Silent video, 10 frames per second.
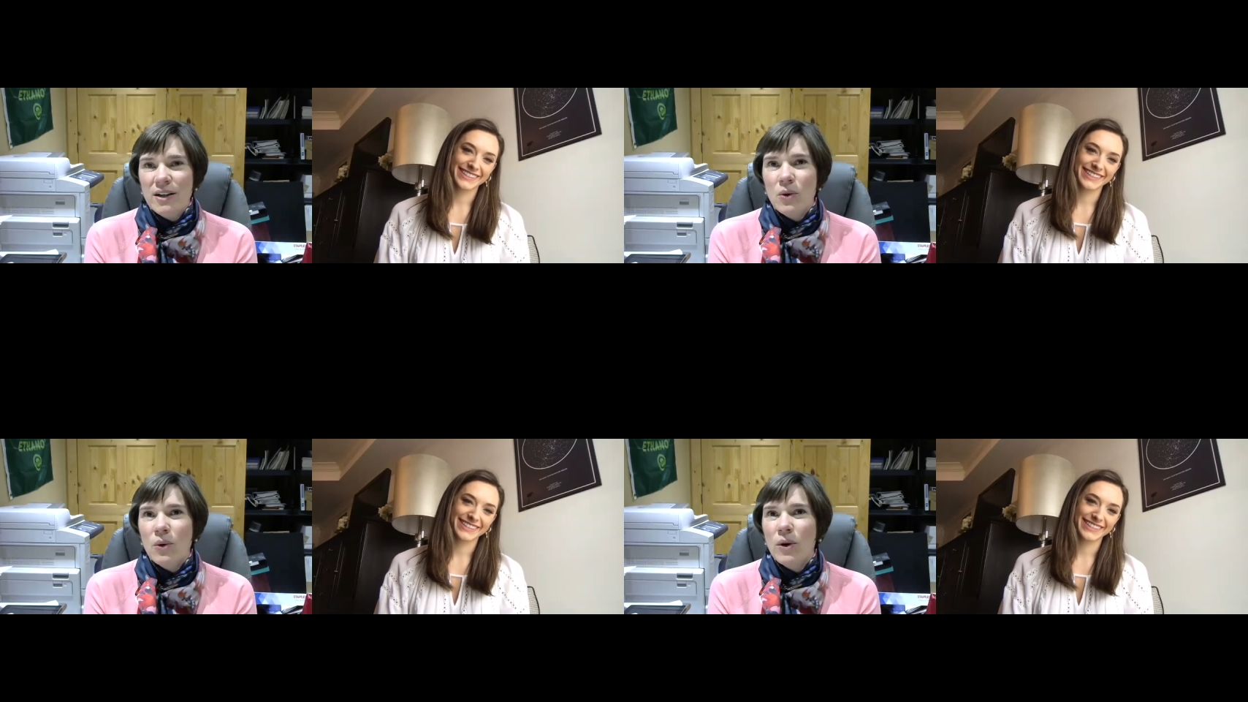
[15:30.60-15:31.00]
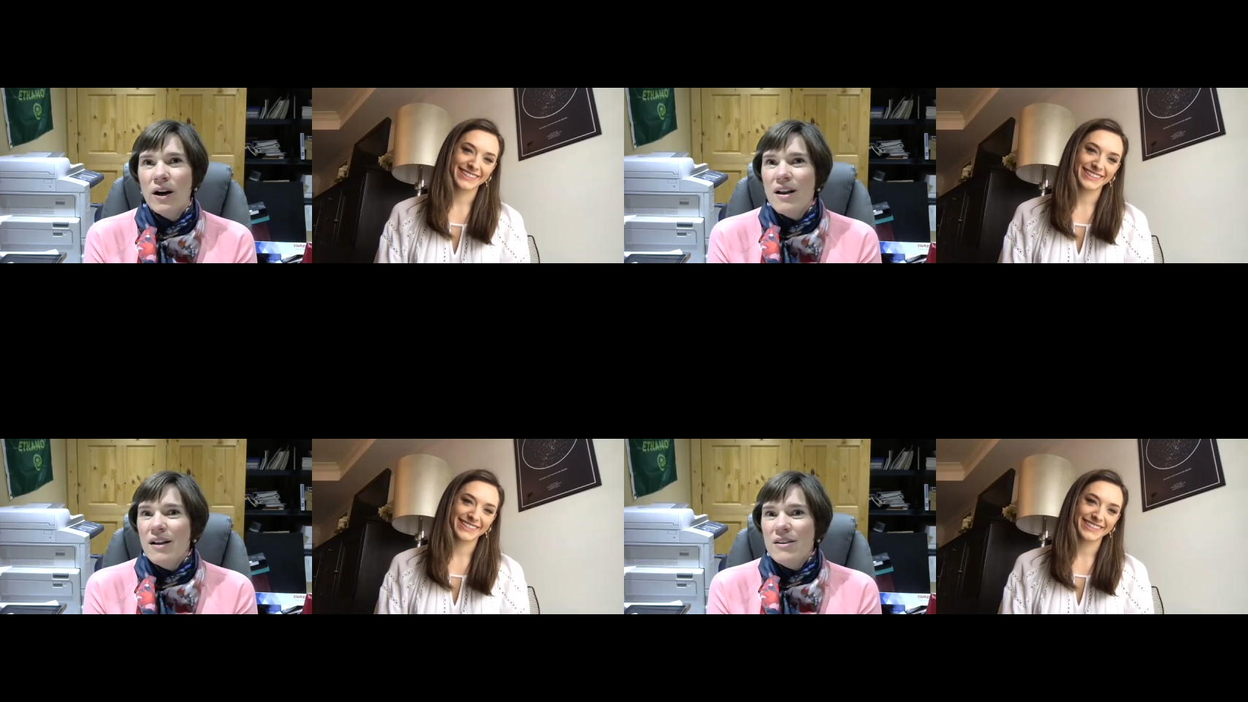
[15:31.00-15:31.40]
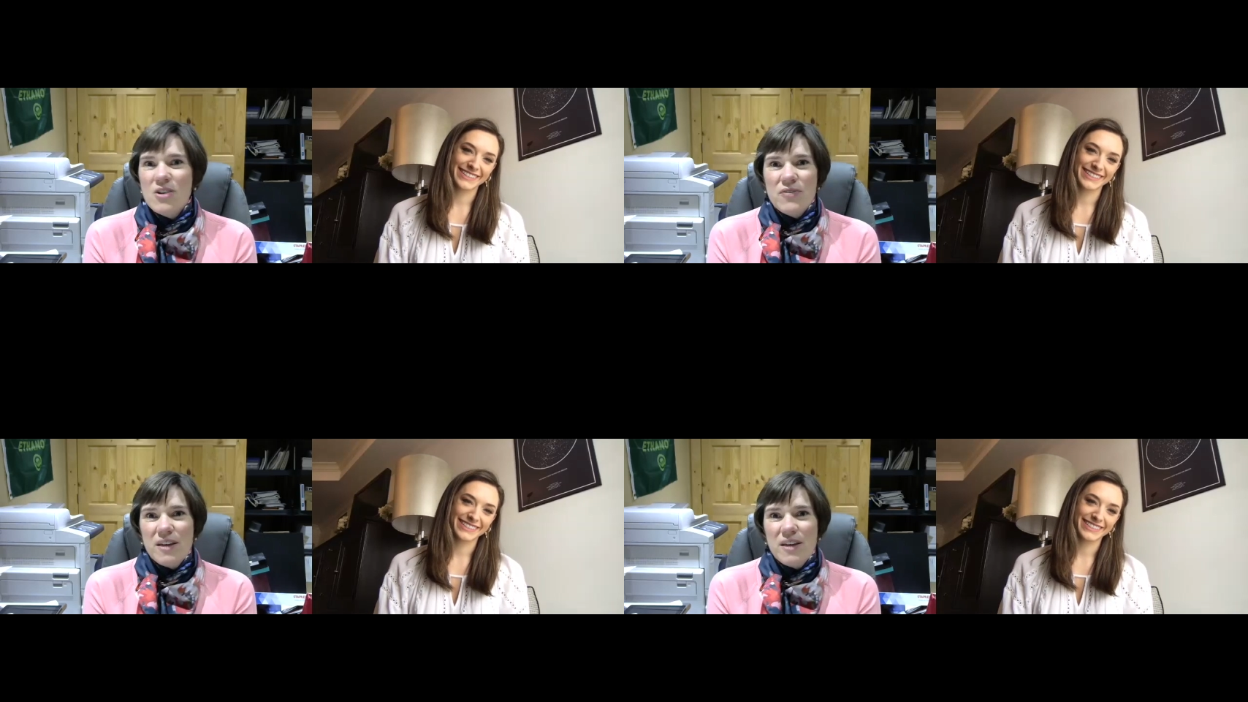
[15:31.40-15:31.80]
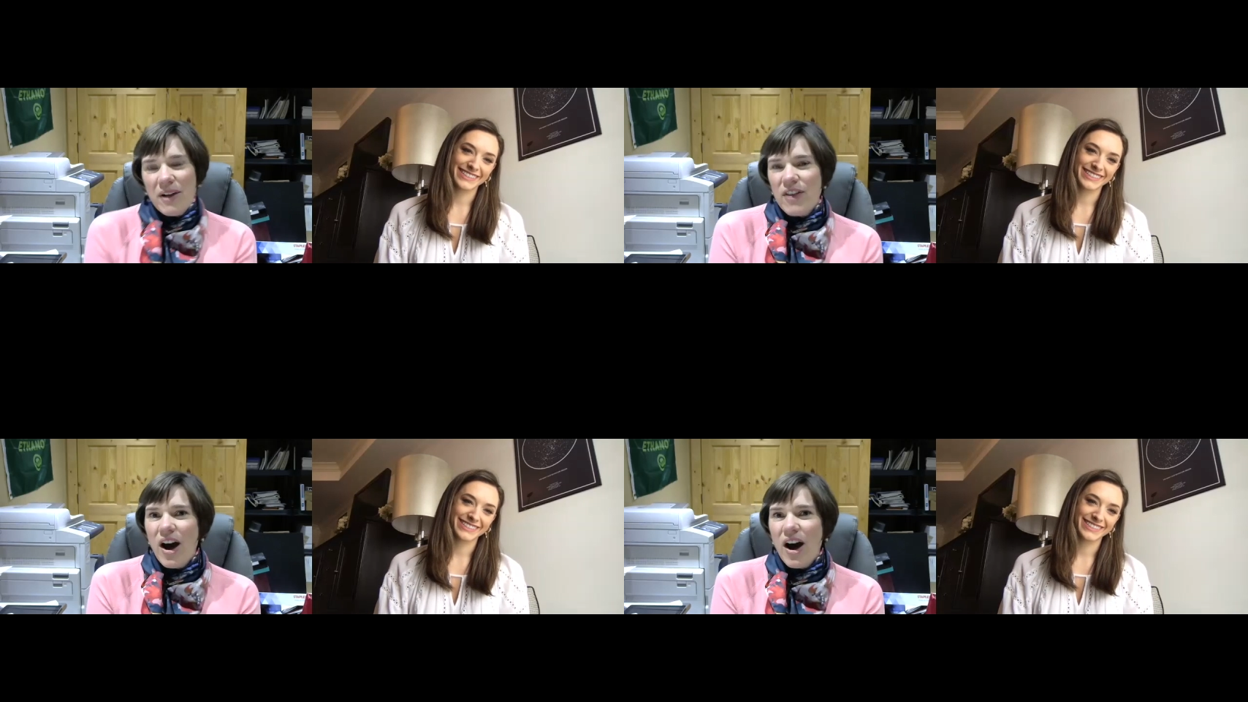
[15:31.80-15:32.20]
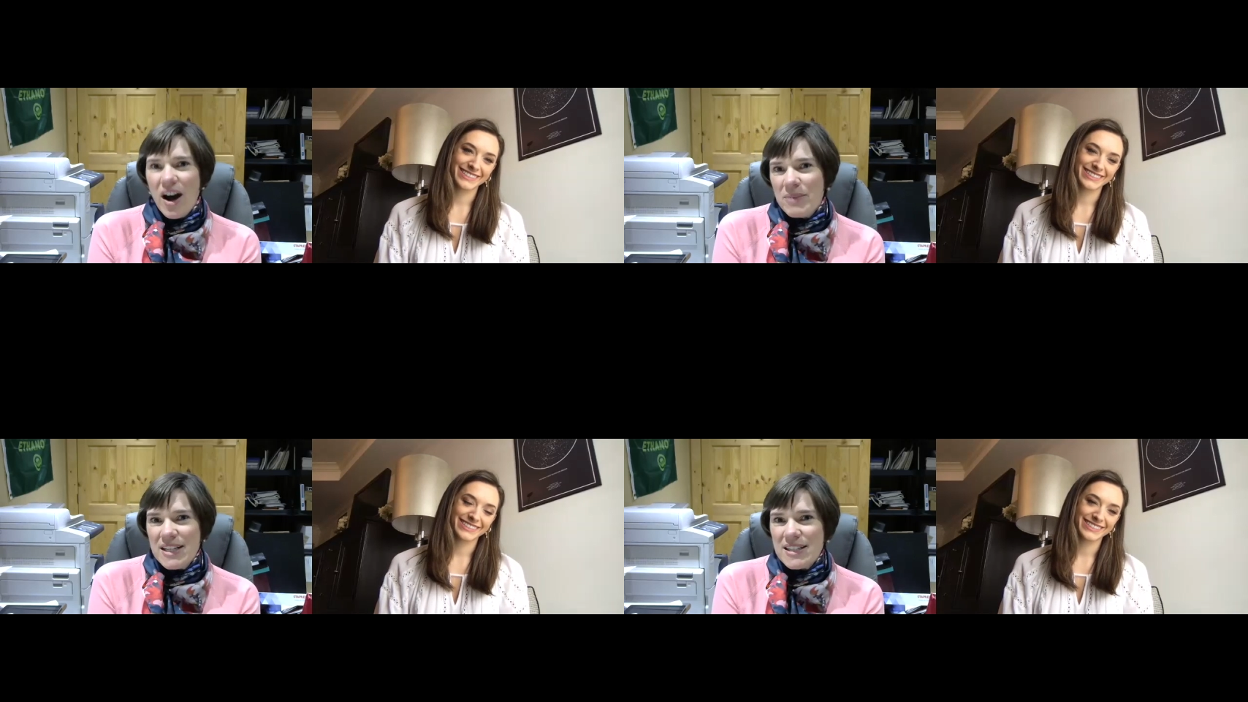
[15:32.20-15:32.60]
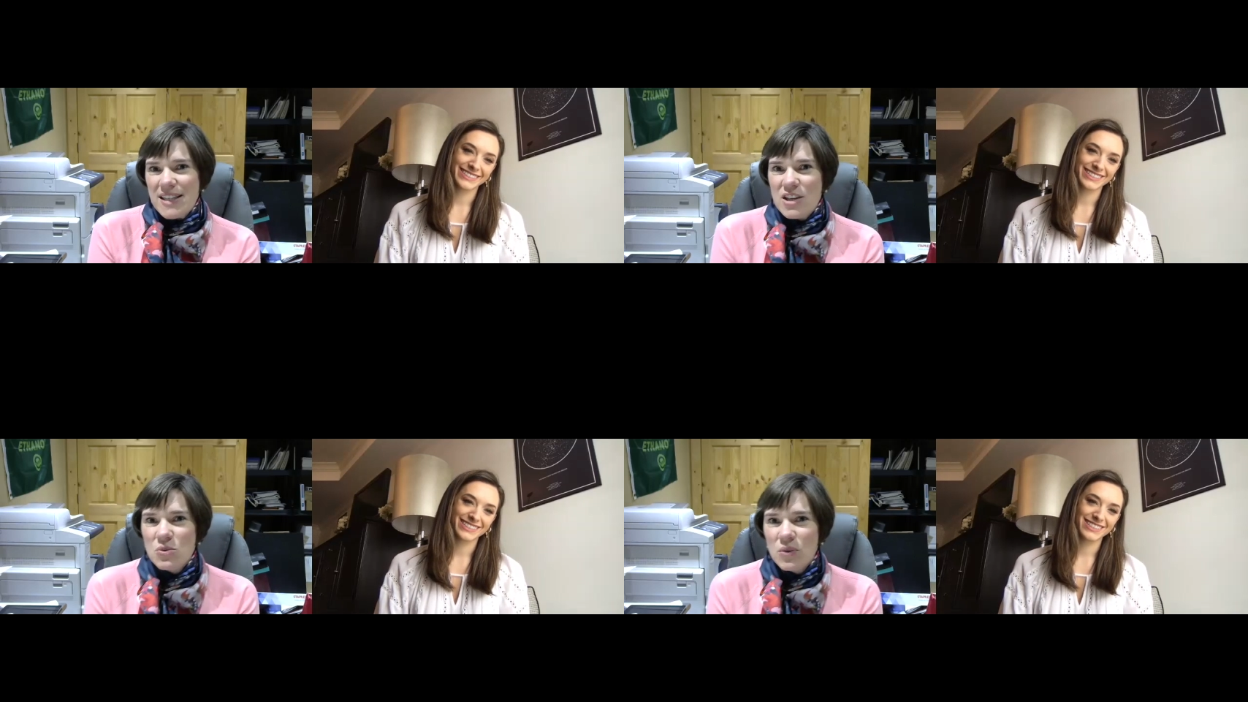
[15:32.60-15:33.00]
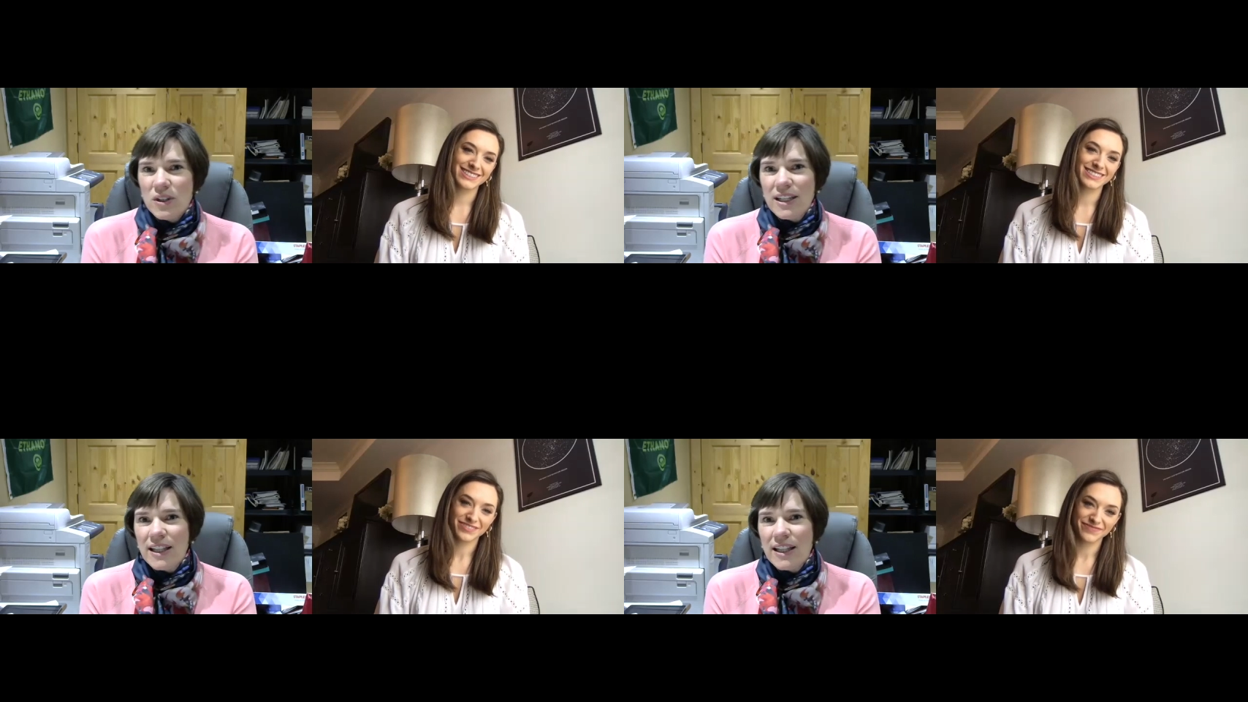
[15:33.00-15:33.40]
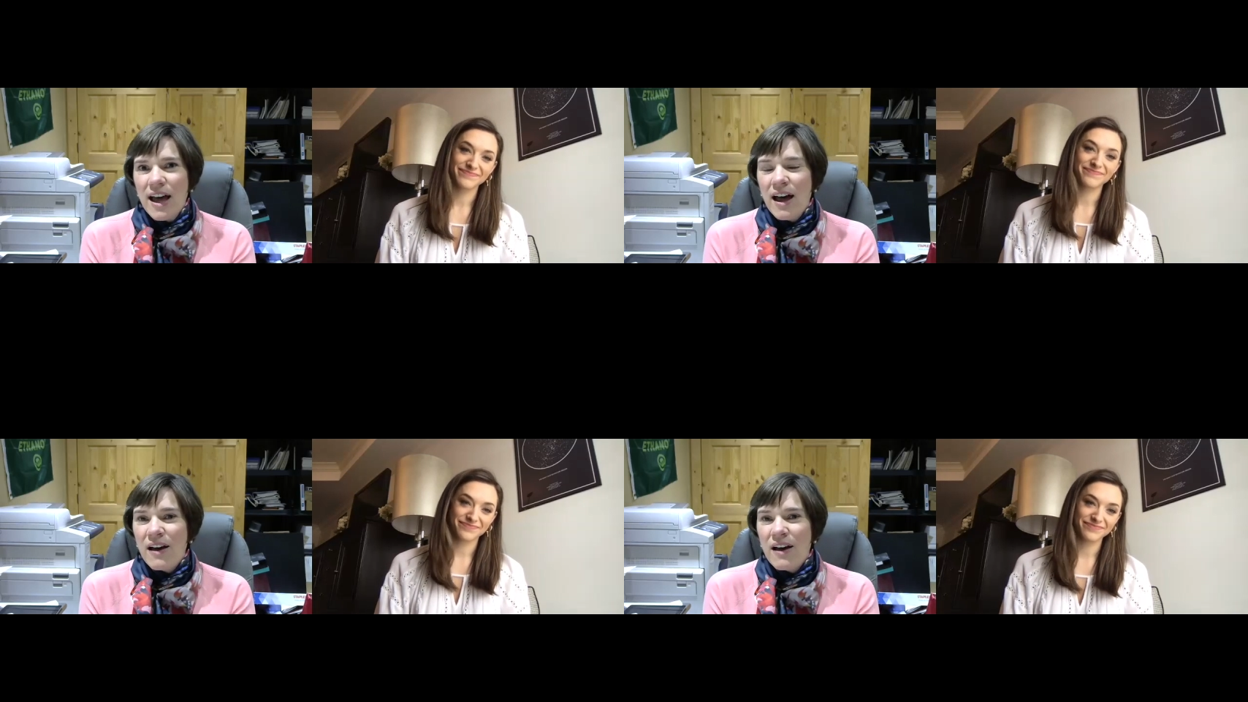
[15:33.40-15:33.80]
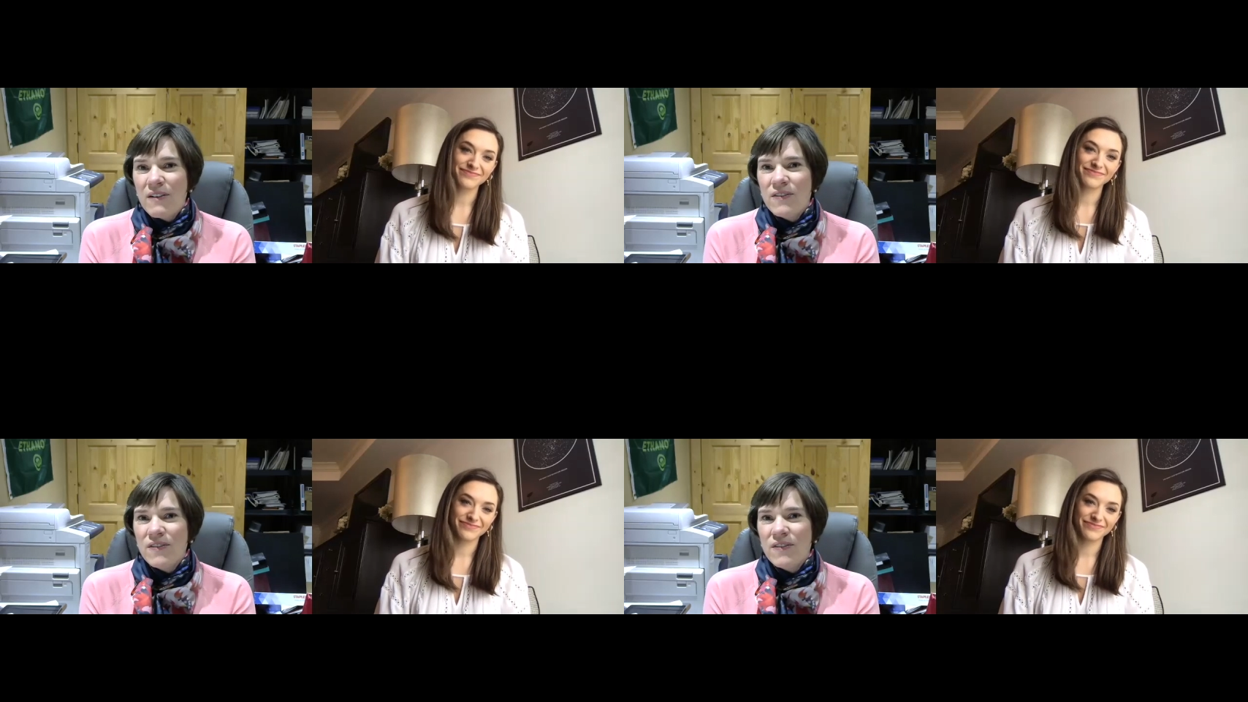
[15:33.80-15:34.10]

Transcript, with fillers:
Speaker 1: or you know think about the hobbies that you really love